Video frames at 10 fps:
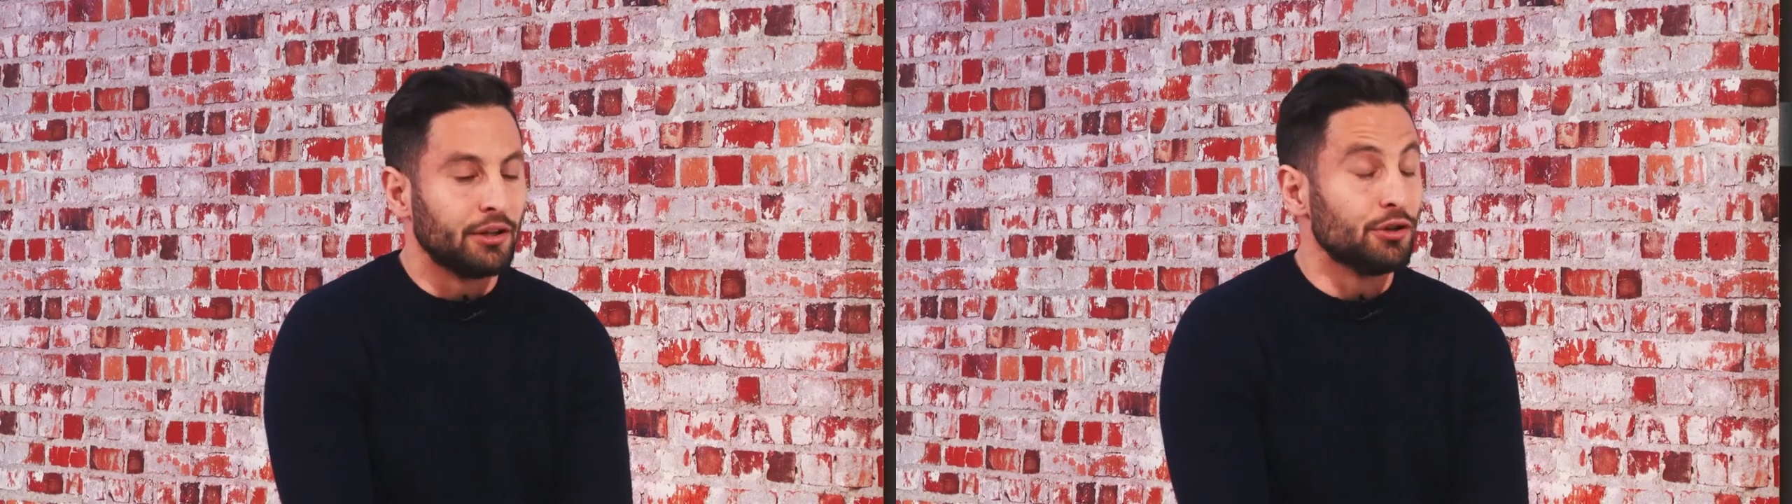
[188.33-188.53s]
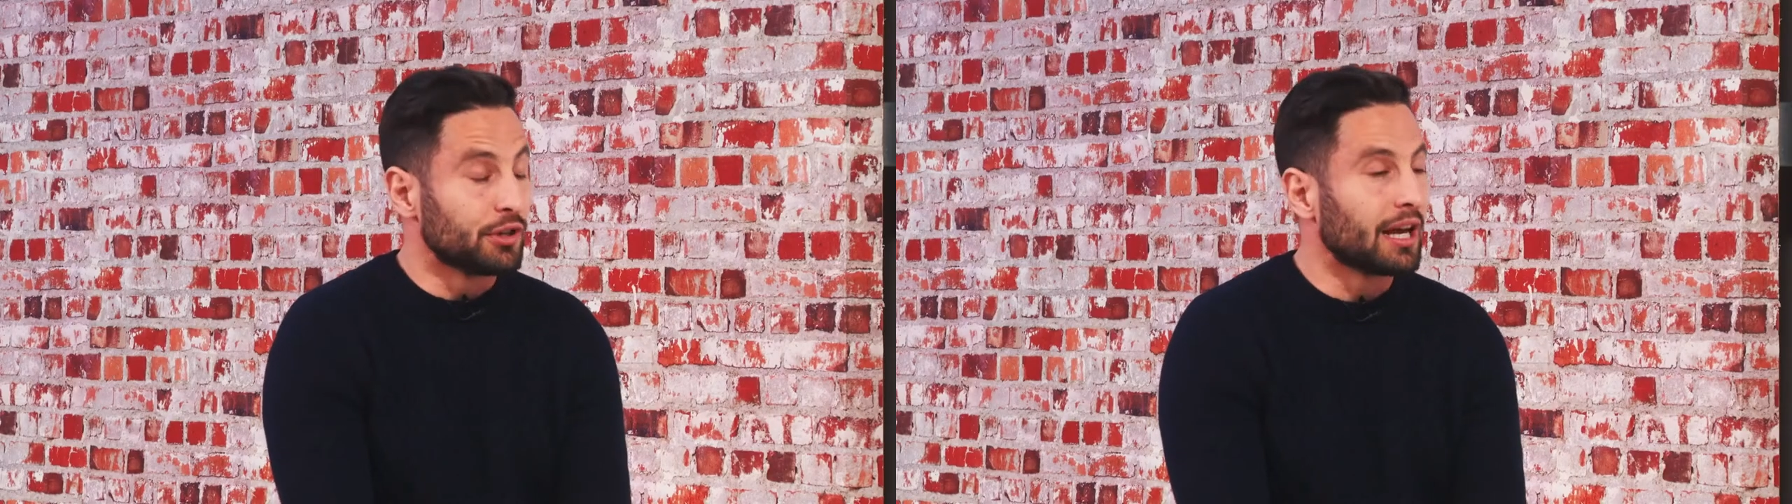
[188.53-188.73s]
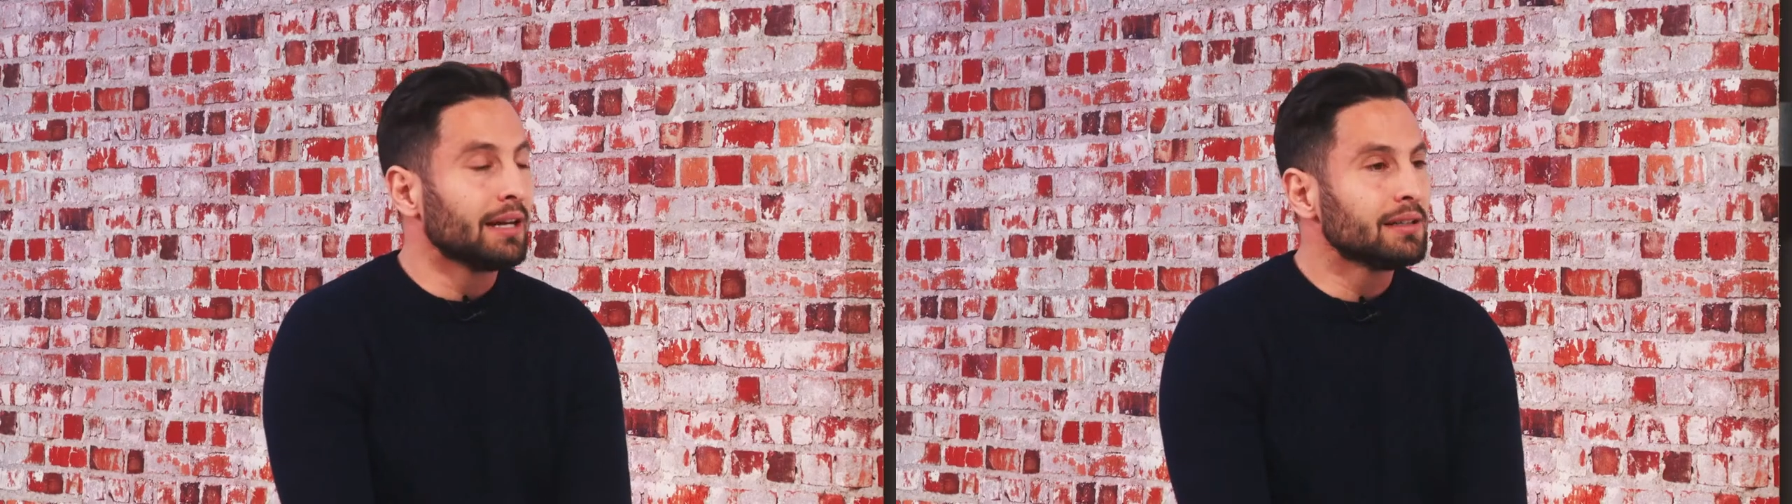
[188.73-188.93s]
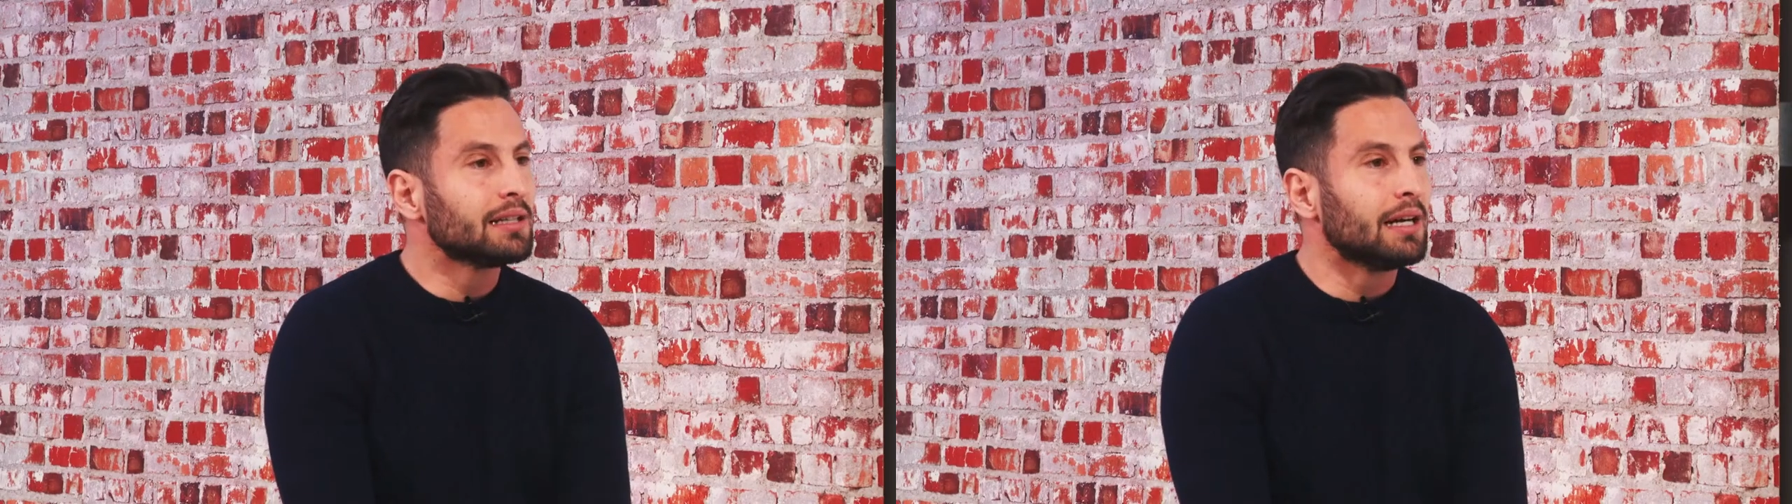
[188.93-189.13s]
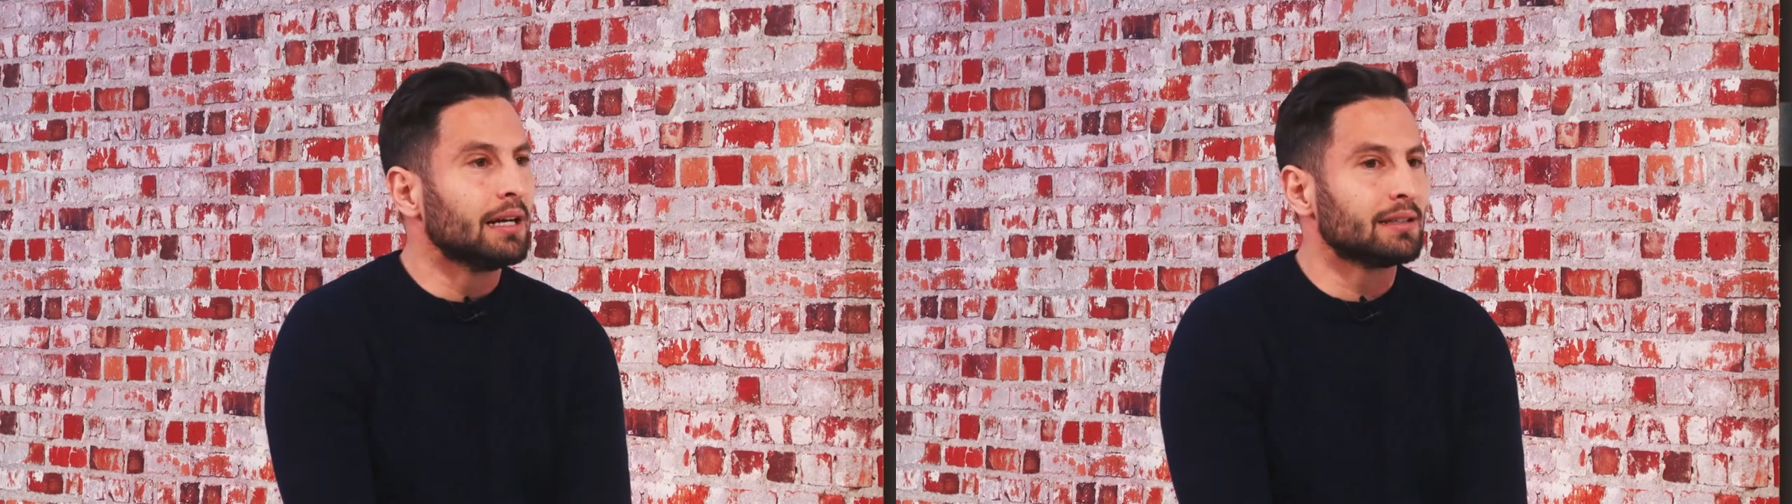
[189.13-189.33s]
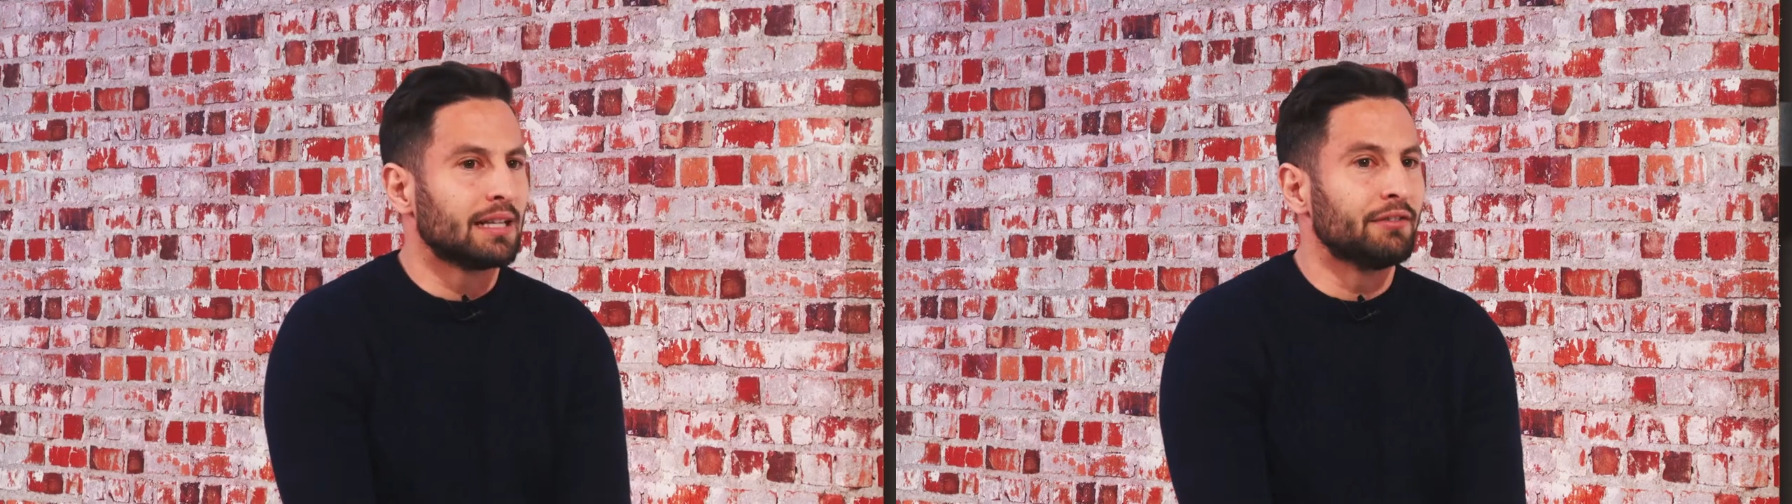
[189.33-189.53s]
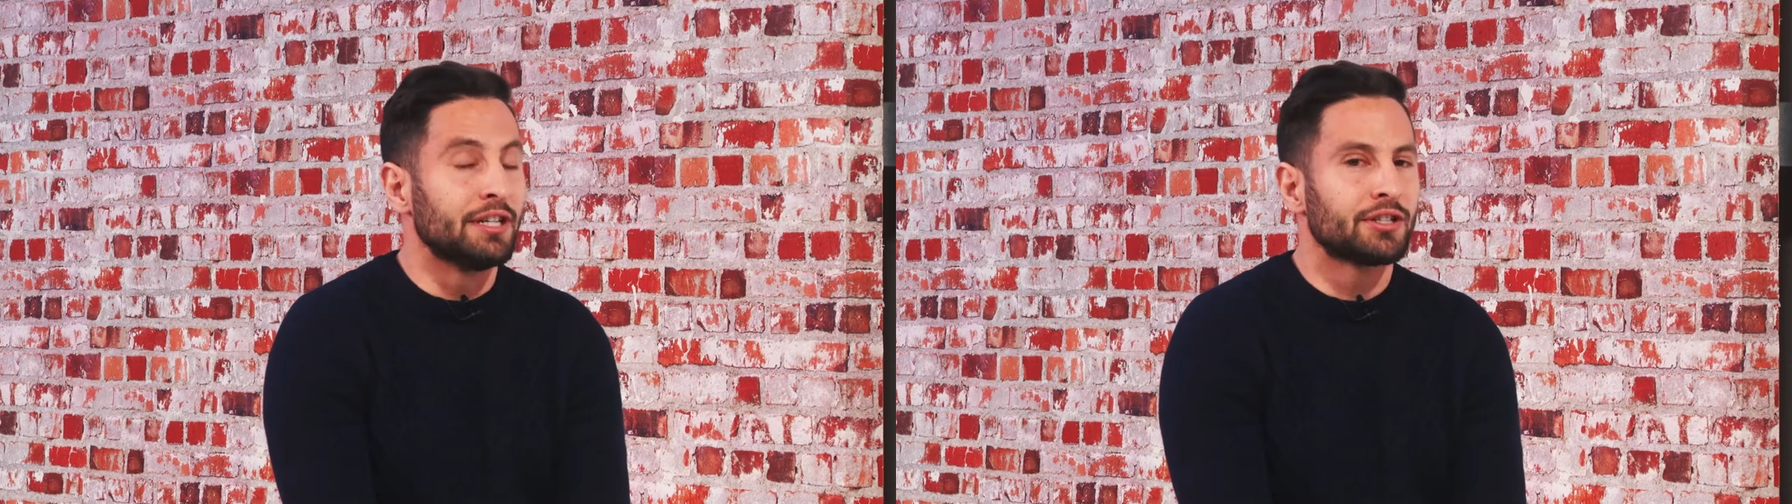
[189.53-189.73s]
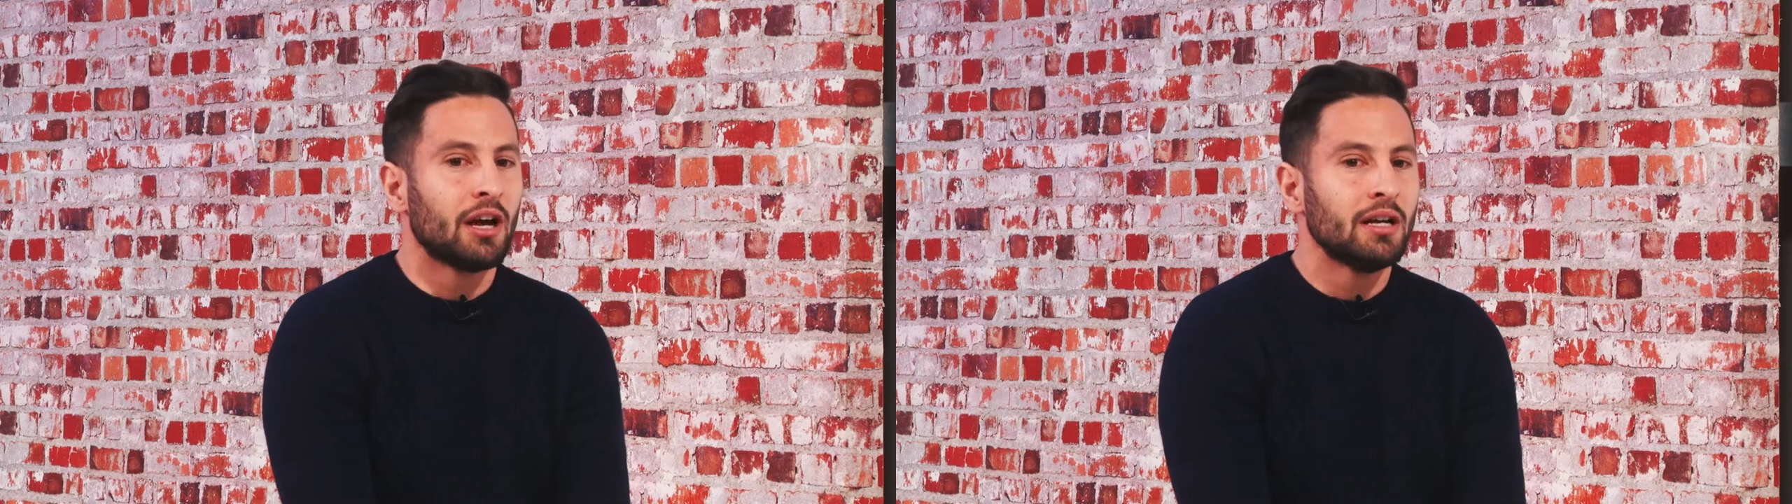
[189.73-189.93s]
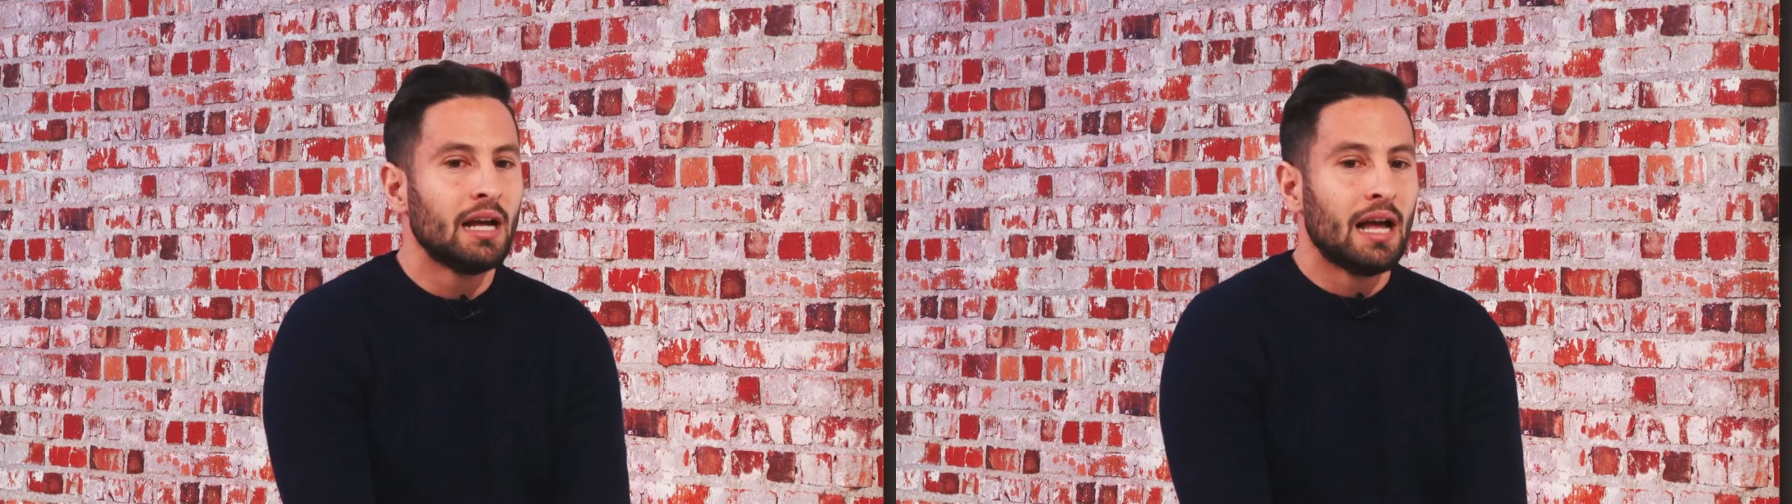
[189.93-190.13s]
the UK 7 years ago,